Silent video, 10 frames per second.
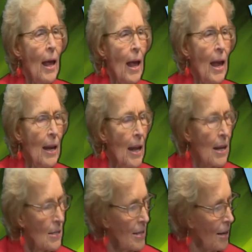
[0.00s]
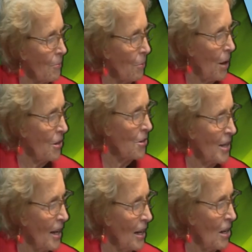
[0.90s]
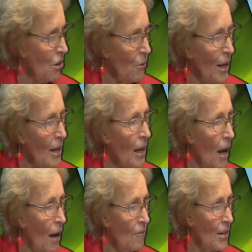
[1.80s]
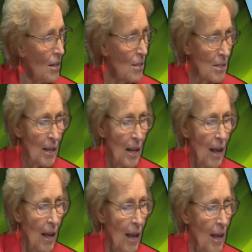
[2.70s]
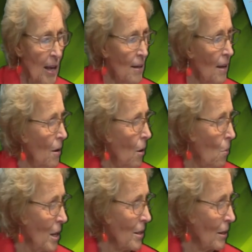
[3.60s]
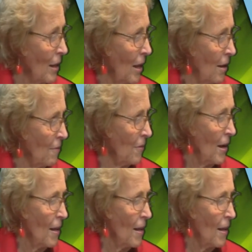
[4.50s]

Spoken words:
and accept what they're telling you in confidence and with love,